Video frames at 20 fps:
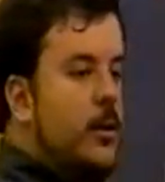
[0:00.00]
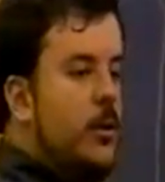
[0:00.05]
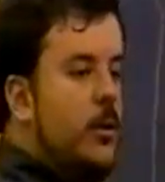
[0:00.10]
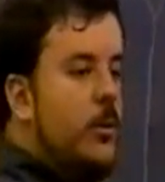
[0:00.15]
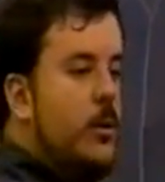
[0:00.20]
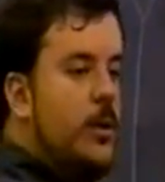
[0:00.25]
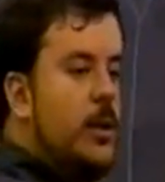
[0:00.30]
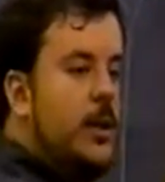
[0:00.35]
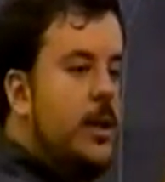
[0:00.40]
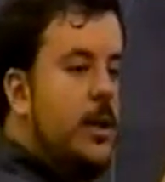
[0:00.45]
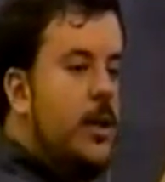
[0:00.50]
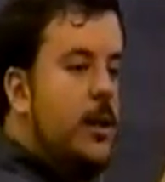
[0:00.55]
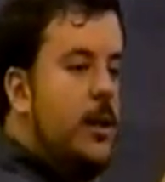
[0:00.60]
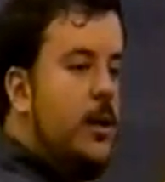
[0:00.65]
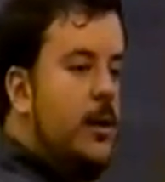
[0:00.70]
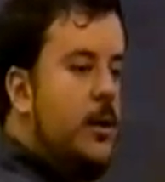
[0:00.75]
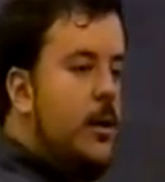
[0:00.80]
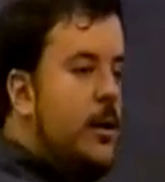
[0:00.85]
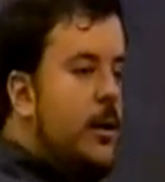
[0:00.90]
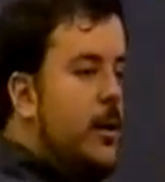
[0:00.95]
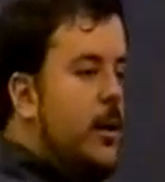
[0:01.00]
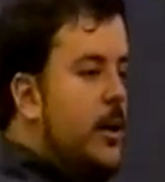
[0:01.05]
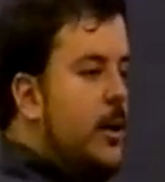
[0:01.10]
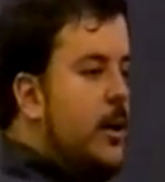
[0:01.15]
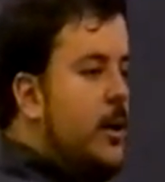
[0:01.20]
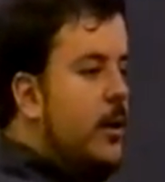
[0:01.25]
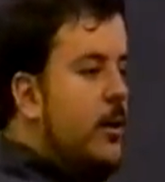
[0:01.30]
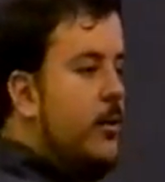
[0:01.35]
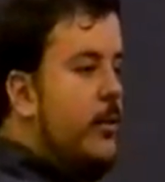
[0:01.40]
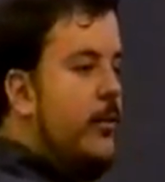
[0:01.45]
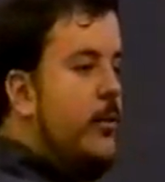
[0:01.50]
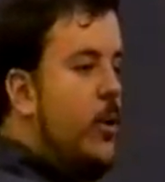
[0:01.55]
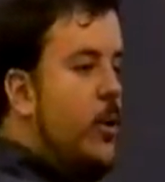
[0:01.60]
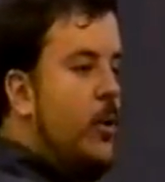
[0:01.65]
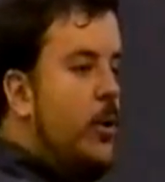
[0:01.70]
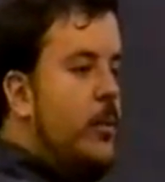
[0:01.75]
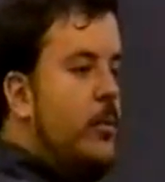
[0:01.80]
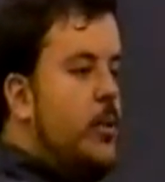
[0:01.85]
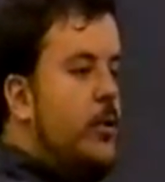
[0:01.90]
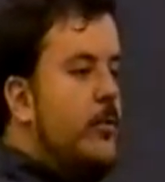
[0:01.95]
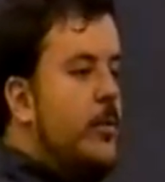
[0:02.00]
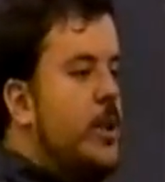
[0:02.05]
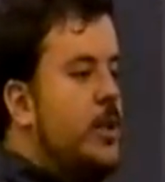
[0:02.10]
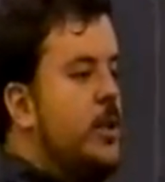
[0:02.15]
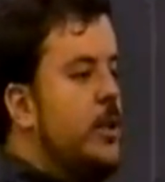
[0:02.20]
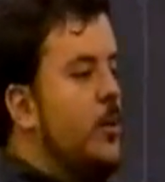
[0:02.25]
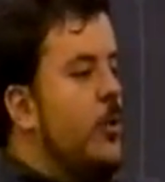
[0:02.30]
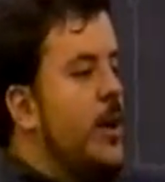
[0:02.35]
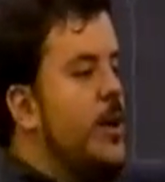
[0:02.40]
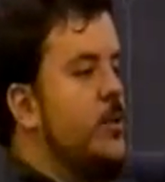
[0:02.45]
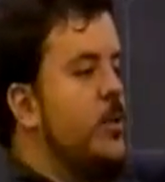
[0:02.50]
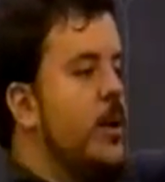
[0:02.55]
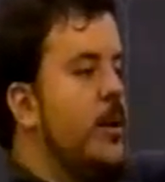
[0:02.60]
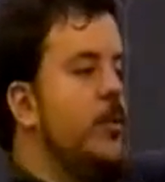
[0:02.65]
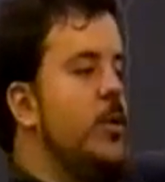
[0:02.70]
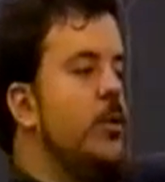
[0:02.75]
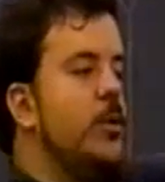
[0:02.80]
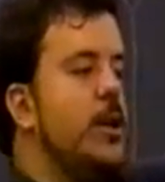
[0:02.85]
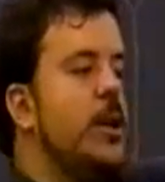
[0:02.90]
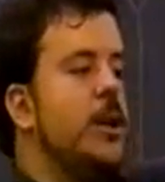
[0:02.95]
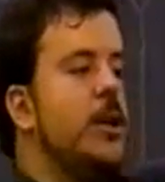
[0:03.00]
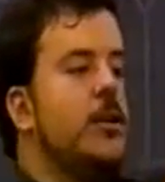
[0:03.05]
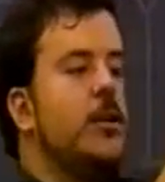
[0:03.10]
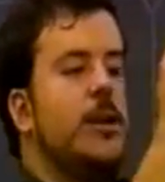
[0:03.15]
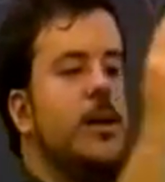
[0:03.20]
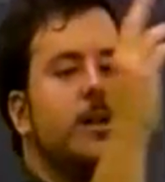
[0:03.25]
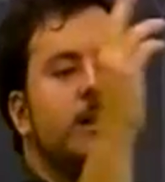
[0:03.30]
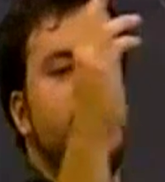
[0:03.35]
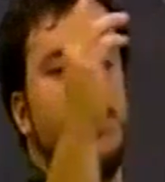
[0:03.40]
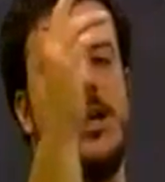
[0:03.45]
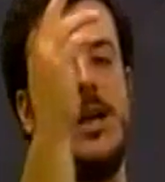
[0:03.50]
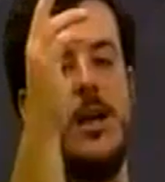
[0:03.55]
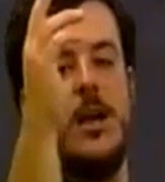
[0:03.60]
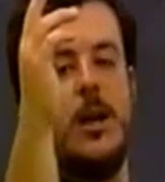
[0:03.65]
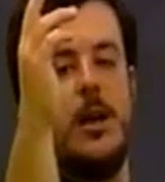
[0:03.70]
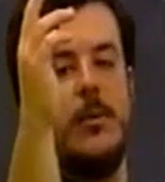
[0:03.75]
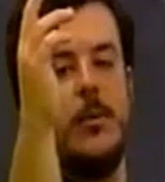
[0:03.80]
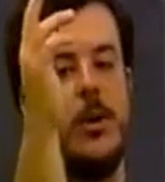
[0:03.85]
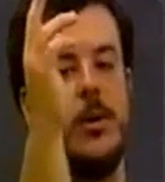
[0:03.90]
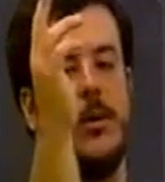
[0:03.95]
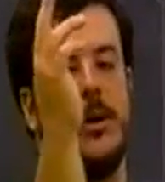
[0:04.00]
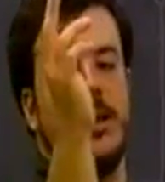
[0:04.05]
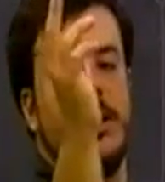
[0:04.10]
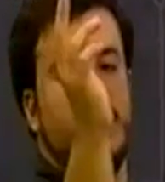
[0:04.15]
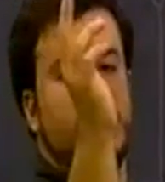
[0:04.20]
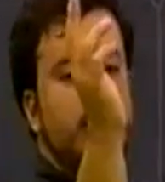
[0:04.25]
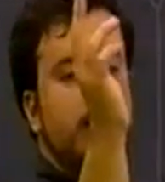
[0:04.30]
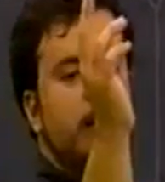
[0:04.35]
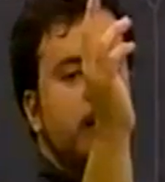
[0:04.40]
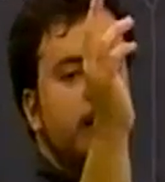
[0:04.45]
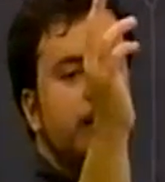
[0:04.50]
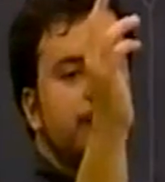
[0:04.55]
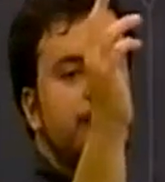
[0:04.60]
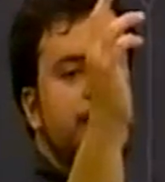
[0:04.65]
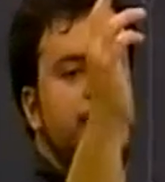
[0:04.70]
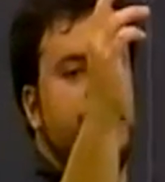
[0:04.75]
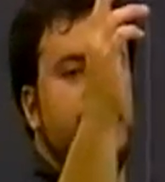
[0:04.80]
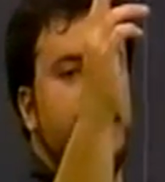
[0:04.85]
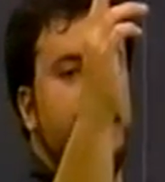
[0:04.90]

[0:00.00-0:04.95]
with a little forward movement to the waist. What I'm doing here is I'm going like this,